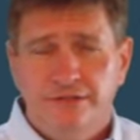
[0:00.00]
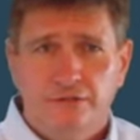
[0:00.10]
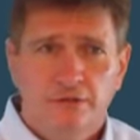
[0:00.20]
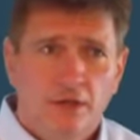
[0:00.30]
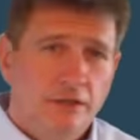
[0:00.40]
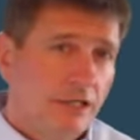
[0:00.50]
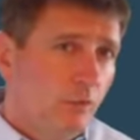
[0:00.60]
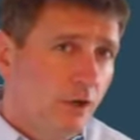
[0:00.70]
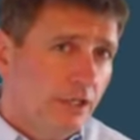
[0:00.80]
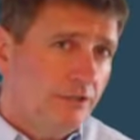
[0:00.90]
Either they
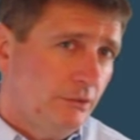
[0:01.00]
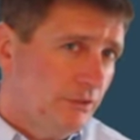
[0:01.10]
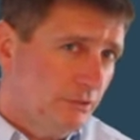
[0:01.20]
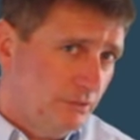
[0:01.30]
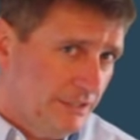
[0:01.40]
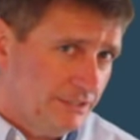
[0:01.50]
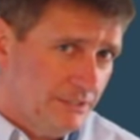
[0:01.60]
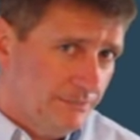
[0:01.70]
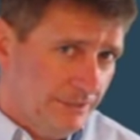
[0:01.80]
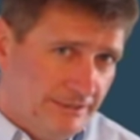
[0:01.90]
want to do it or they
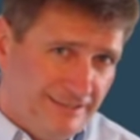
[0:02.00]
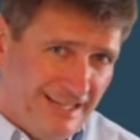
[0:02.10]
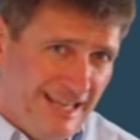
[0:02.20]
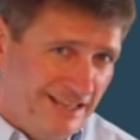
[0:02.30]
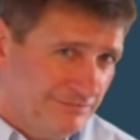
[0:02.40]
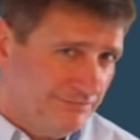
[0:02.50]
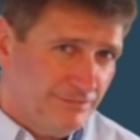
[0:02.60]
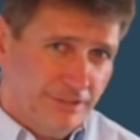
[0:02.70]
simply can't,